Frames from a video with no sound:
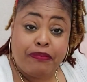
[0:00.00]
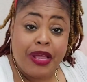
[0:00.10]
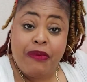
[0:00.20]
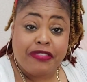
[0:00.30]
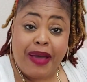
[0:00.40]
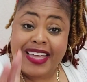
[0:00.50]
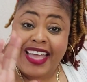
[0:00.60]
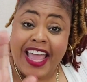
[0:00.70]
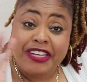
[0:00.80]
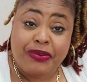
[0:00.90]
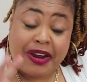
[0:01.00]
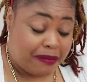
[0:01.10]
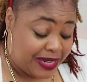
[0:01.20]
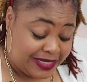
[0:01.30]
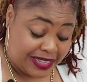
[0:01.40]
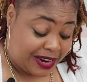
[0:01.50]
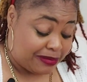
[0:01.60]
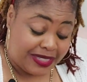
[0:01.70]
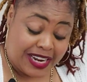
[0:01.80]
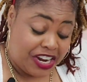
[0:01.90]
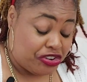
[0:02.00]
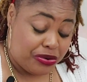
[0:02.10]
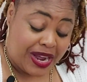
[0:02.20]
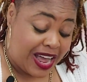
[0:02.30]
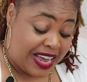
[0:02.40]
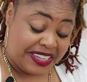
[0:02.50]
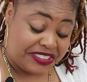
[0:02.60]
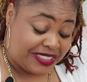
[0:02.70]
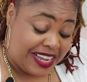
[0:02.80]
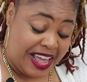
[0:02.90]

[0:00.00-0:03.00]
play with my gauge when I'm knitting. I'm telling you guys.